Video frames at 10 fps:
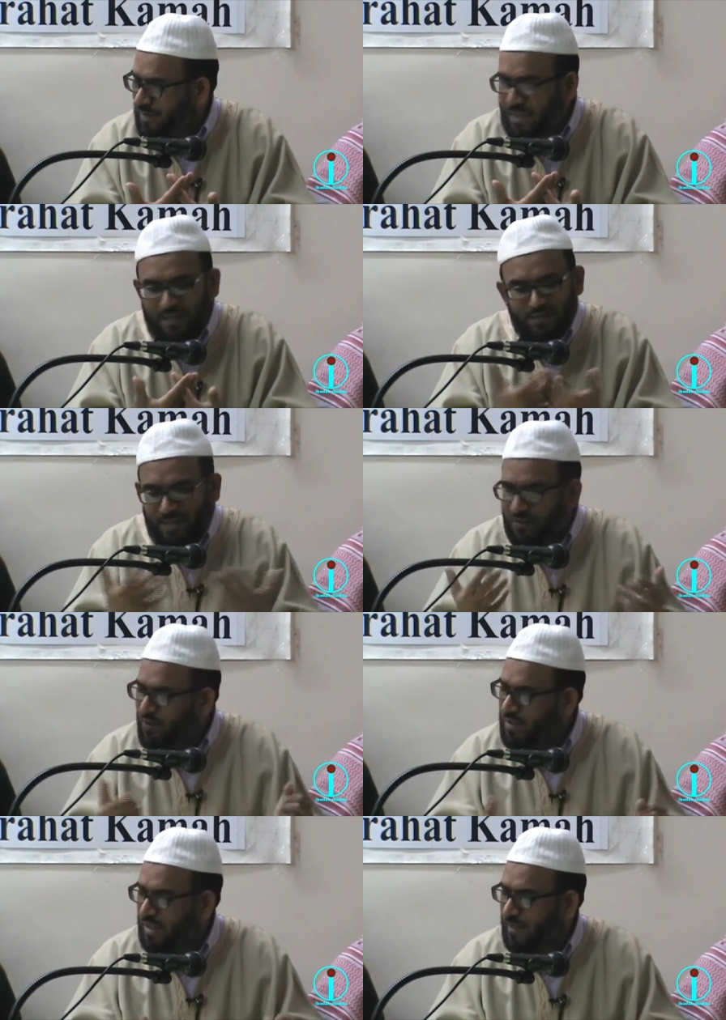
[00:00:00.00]
in any science
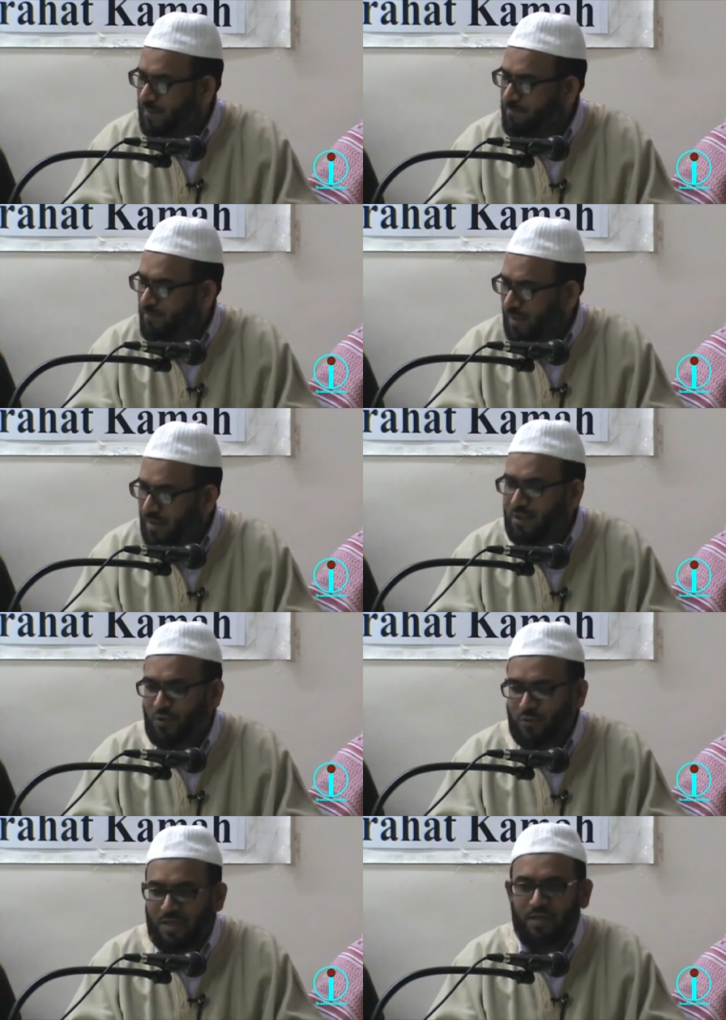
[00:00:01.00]
you study
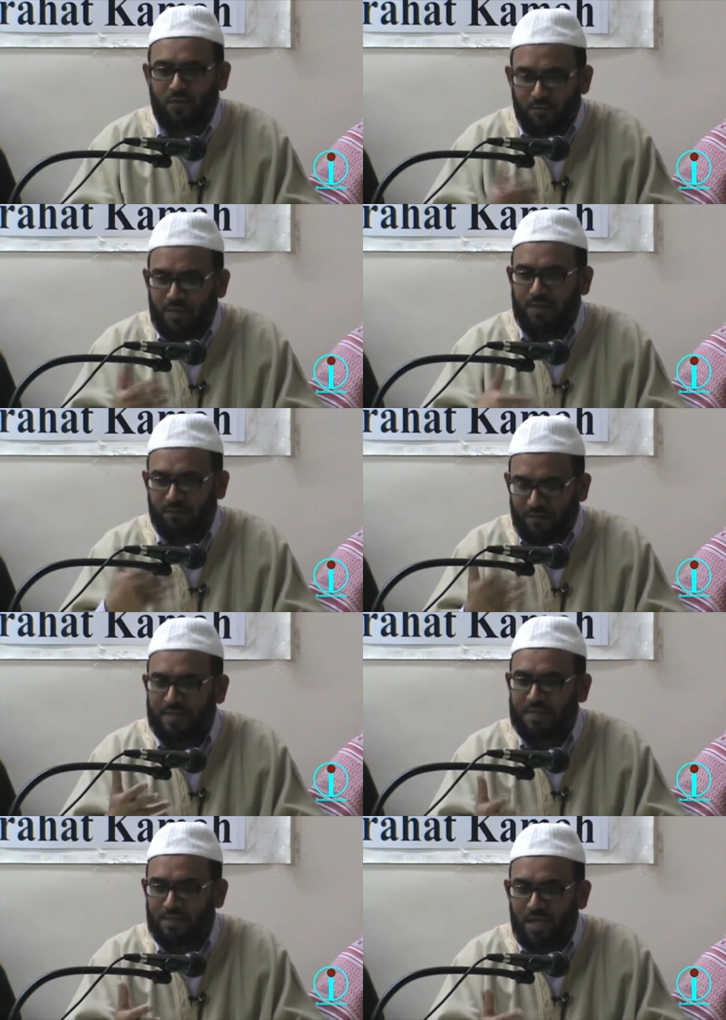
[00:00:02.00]
unless you study theoretical
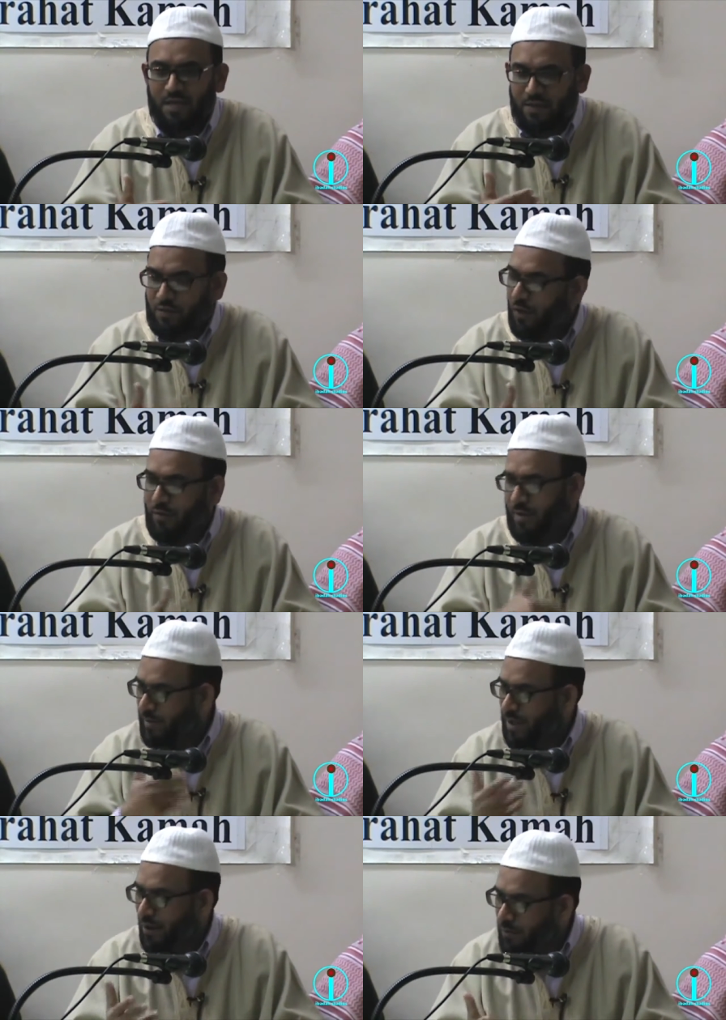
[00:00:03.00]
physics this all
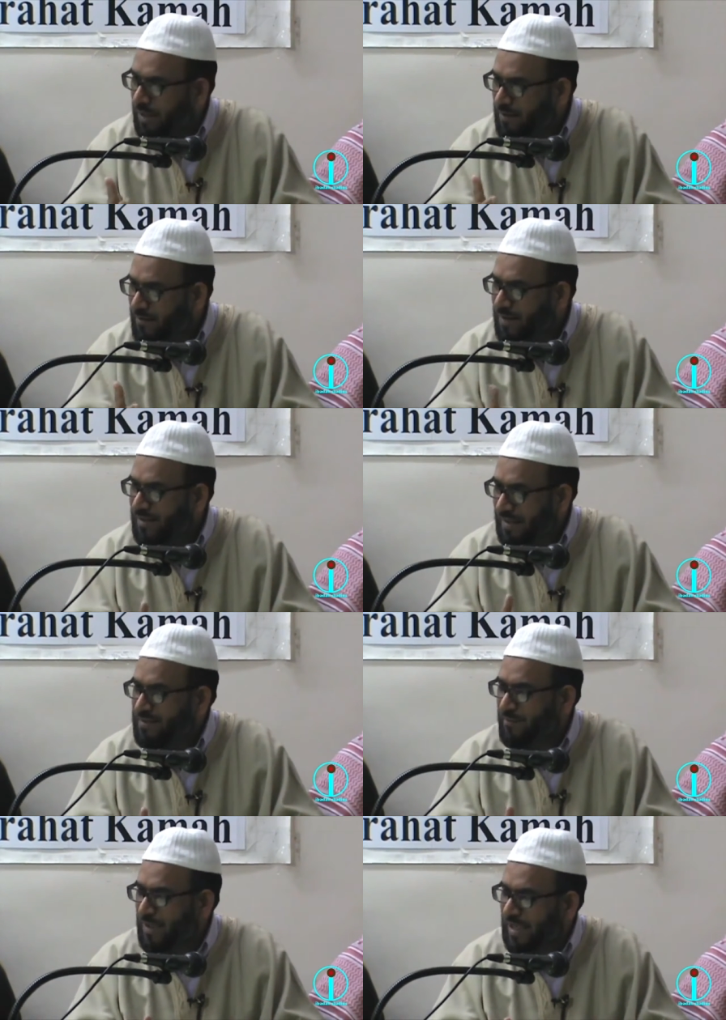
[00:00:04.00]
theory only that's
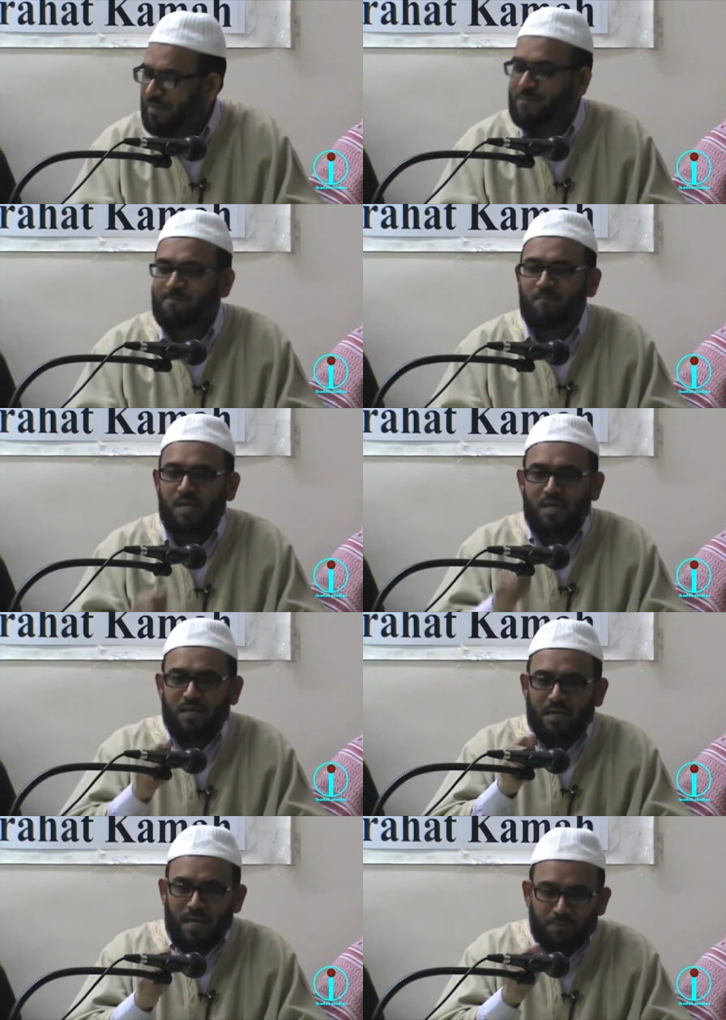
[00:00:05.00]
something else
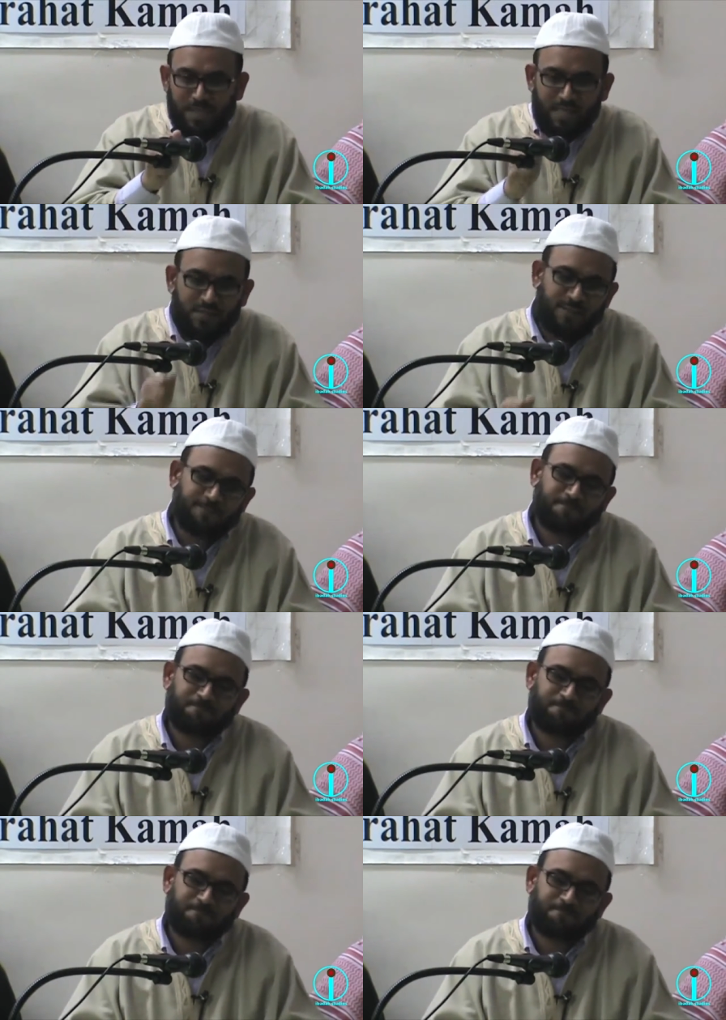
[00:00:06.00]
application